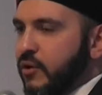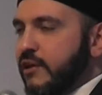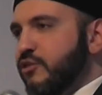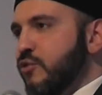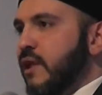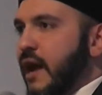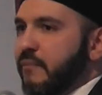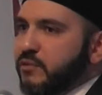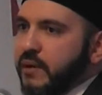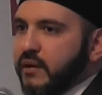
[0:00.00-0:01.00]
Okay, two
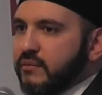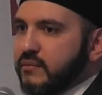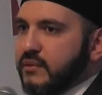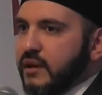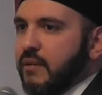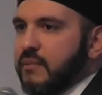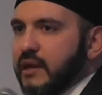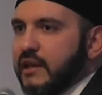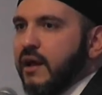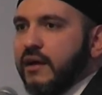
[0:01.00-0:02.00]
lambs, but
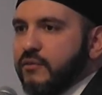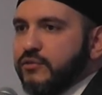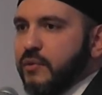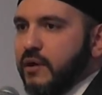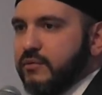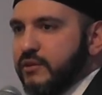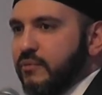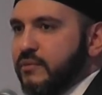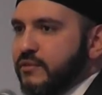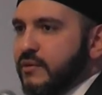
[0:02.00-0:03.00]
Ilah as well.
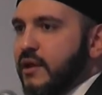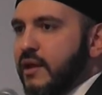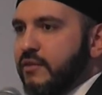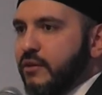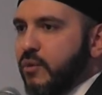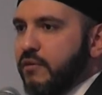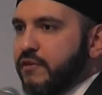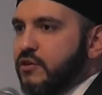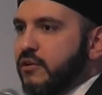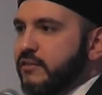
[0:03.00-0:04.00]
The word
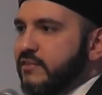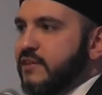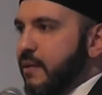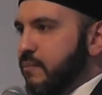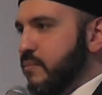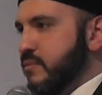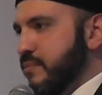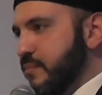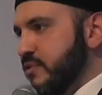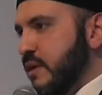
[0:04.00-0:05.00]
for God is the
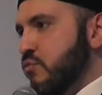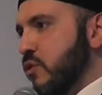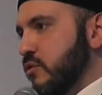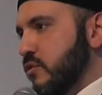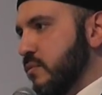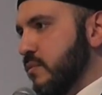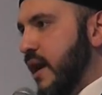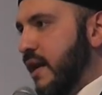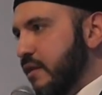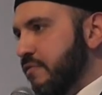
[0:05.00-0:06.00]
same root.
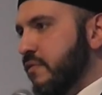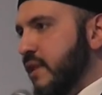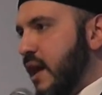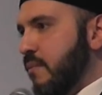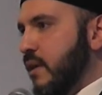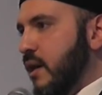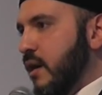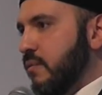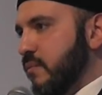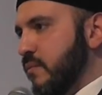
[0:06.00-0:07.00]
Alif, Lam,
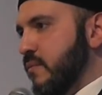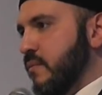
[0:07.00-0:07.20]
Ha.